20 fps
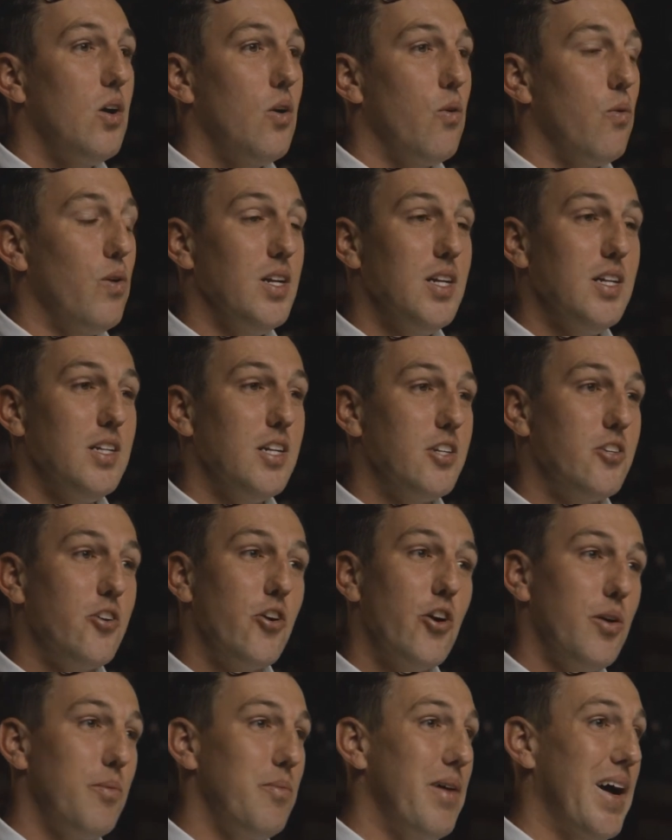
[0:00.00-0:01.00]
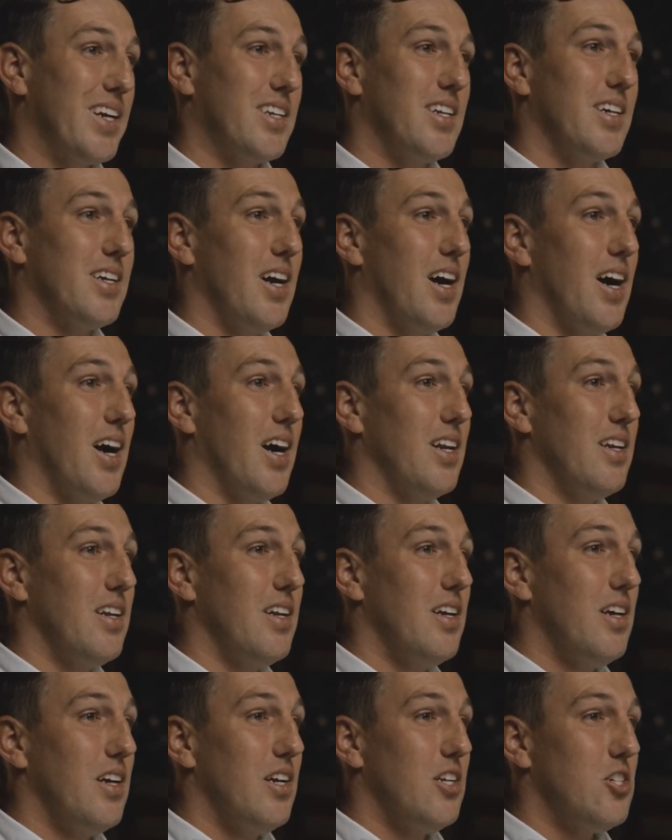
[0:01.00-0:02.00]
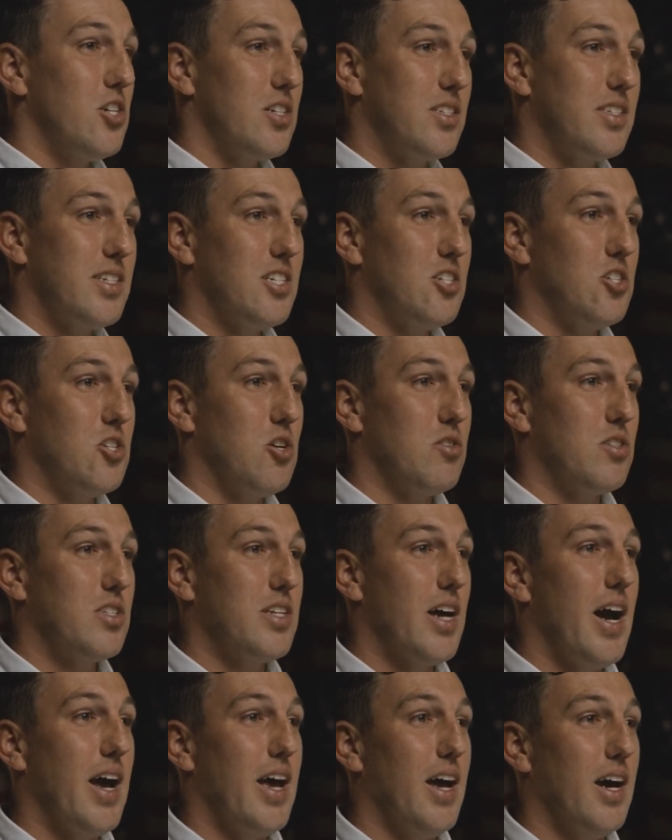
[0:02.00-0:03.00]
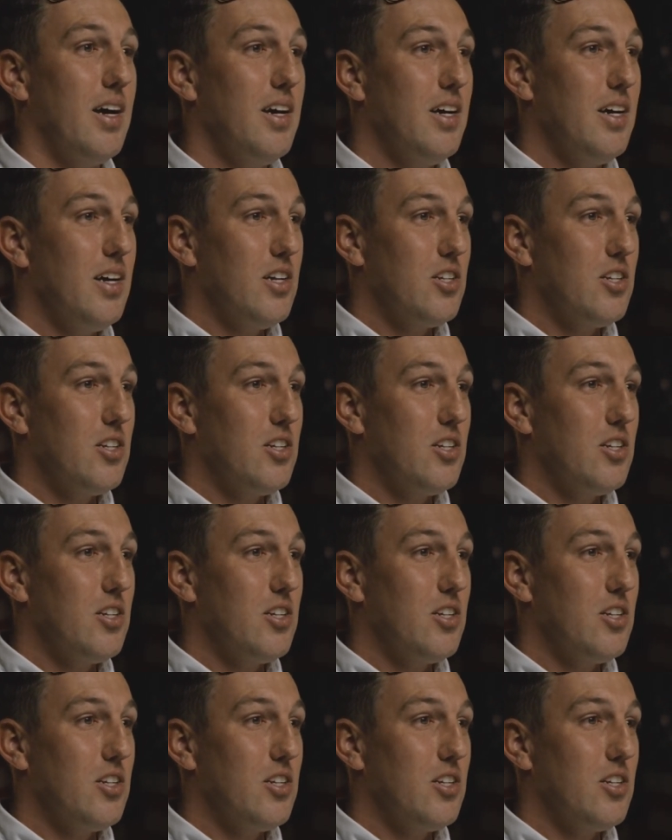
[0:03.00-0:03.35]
We need to turn back to God, just as Josiah